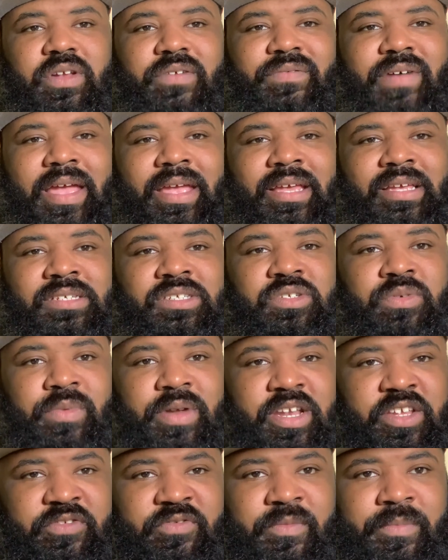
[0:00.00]
Vikings to
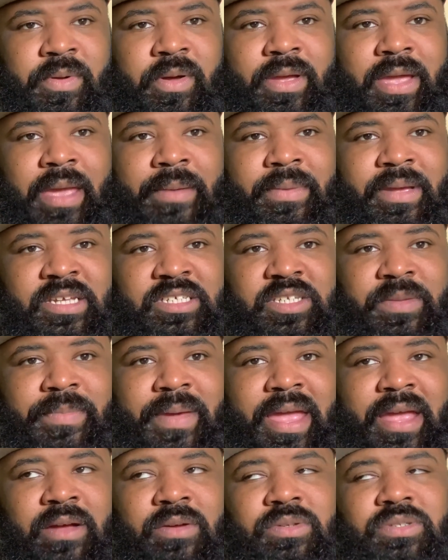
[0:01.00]
win this football game against the
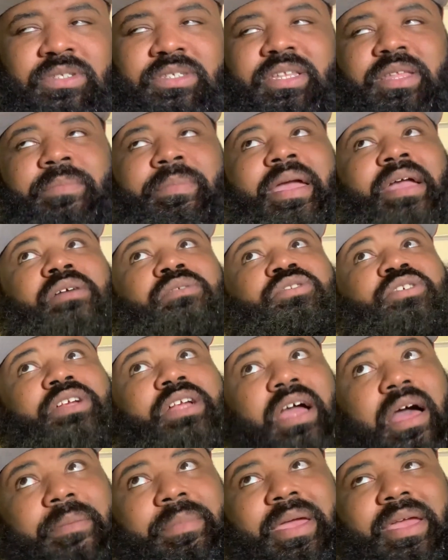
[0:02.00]
Bengals. The Bengals are
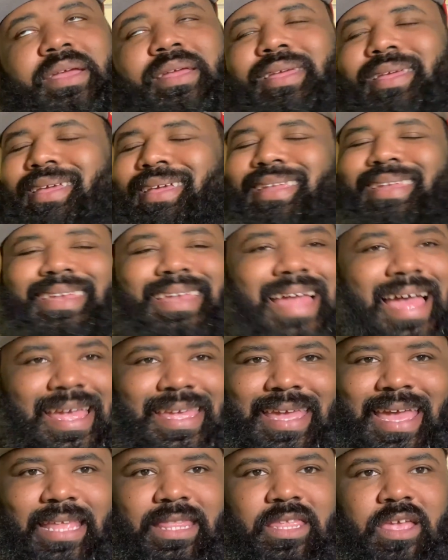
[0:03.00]
coming. Not
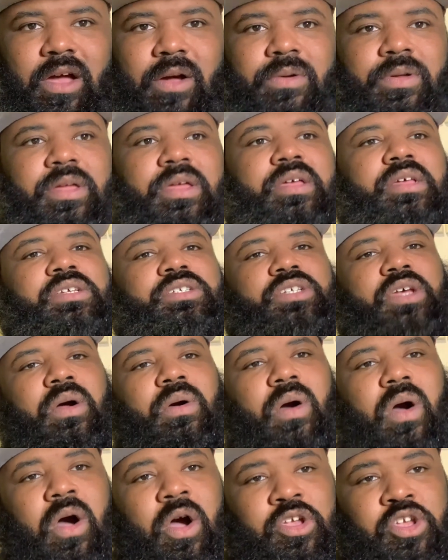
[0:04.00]
yet, though.
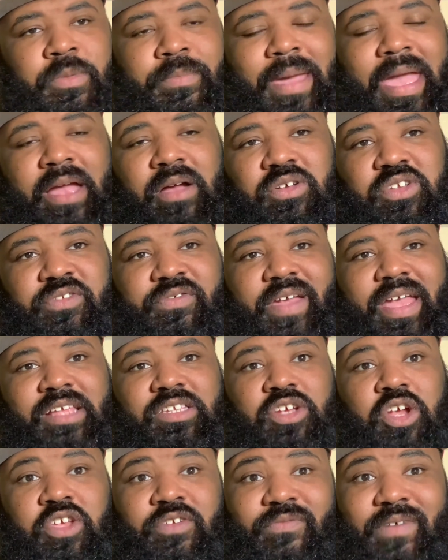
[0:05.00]
So all you Bengals
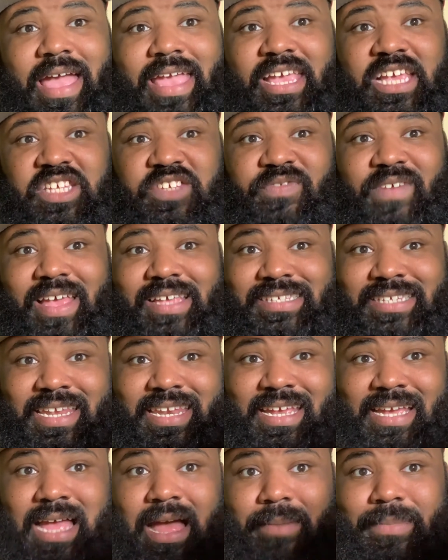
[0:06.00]
fans, all you Vikings fans, get in
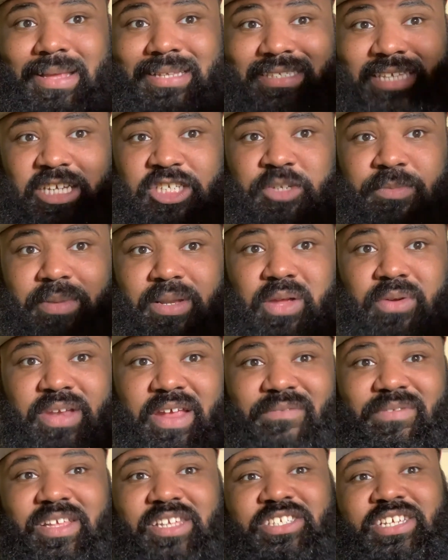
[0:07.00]
the comment section below.
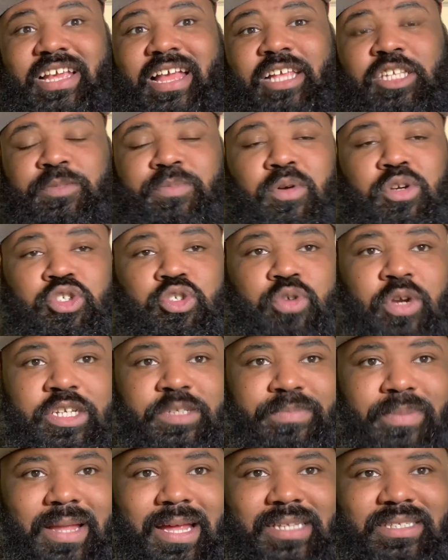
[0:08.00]
Definitely check out Sports Choice
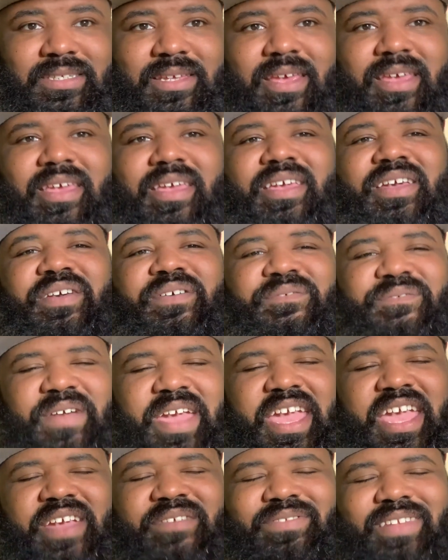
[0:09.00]
Plus.
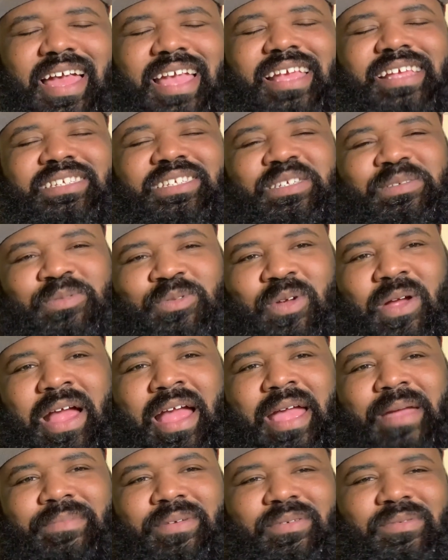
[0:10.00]
Fave, like, and
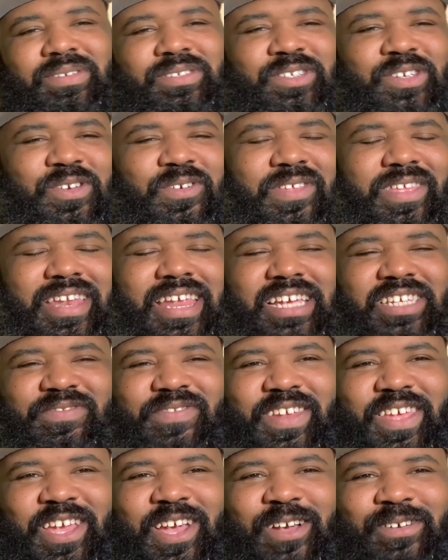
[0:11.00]
subscribe, and we'll see you on the next
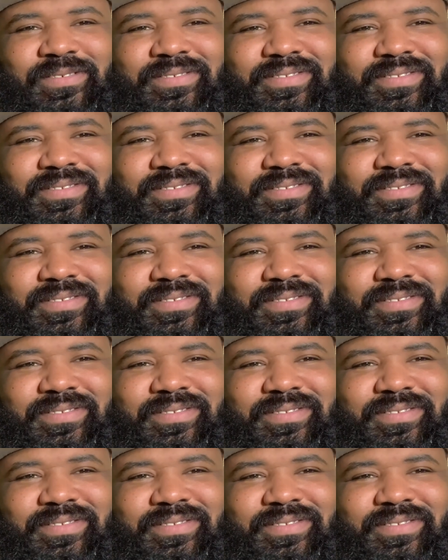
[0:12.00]
video.